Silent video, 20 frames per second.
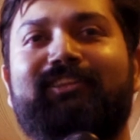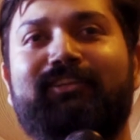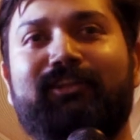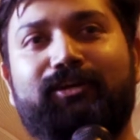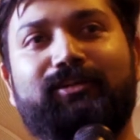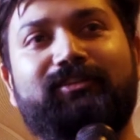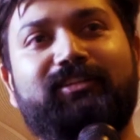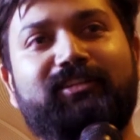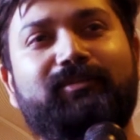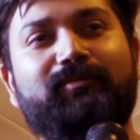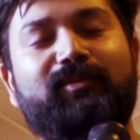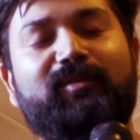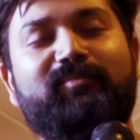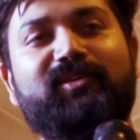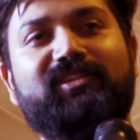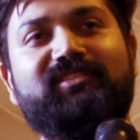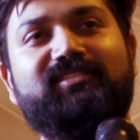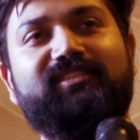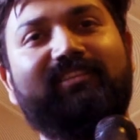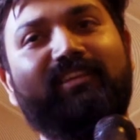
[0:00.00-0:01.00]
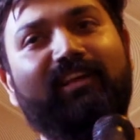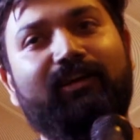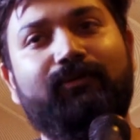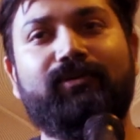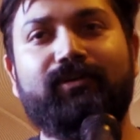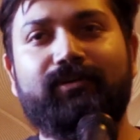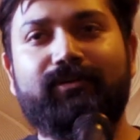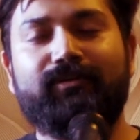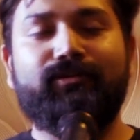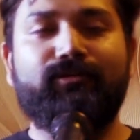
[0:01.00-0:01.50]
I
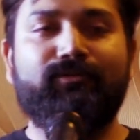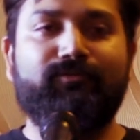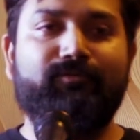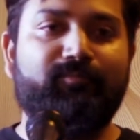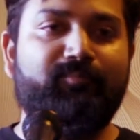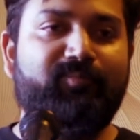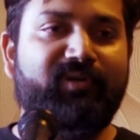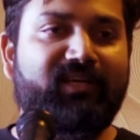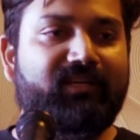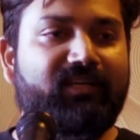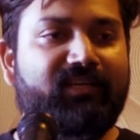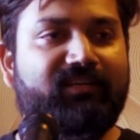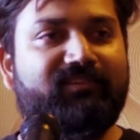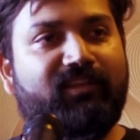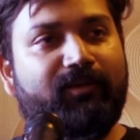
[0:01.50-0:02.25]
wanted to go for picnics.